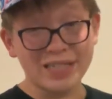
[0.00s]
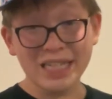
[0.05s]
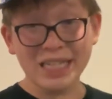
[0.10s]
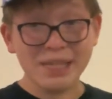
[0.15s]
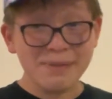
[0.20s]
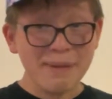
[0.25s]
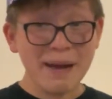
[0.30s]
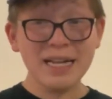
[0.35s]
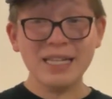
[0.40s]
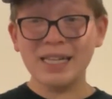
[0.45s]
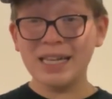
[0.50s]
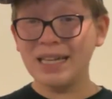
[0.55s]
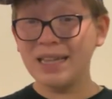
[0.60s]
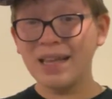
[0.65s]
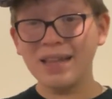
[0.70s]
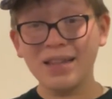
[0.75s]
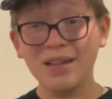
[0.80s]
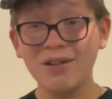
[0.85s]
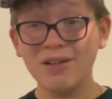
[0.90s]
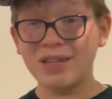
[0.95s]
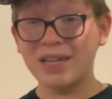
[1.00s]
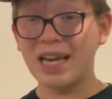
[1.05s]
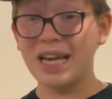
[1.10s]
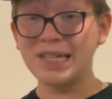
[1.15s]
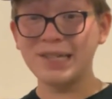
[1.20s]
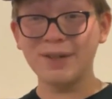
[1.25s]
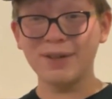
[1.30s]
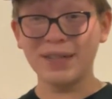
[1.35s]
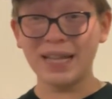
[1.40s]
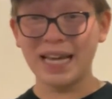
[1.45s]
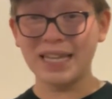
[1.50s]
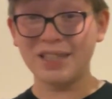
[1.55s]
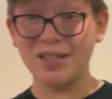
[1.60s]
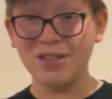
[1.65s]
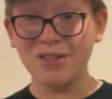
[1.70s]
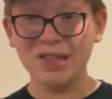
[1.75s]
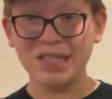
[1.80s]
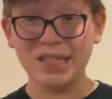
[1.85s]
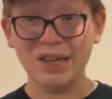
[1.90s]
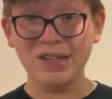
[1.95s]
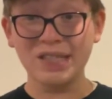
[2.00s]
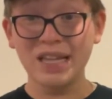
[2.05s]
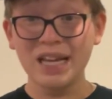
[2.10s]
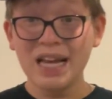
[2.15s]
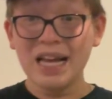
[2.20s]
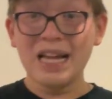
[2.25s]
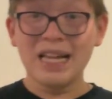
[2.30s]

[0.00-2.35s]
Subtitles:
especially the little kids who like to use those